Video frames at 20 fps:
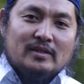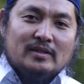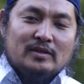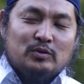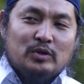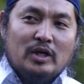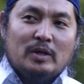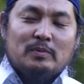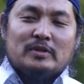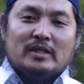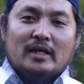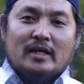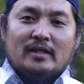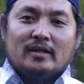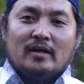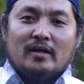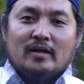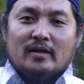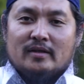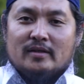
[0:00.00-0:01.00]
dreams that
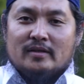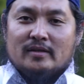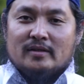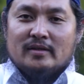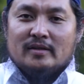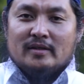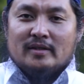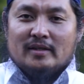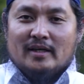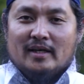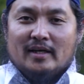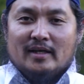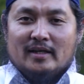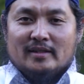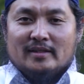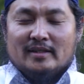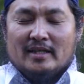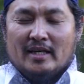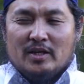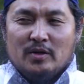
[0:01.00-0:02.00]
are
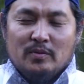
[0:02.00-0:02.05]
that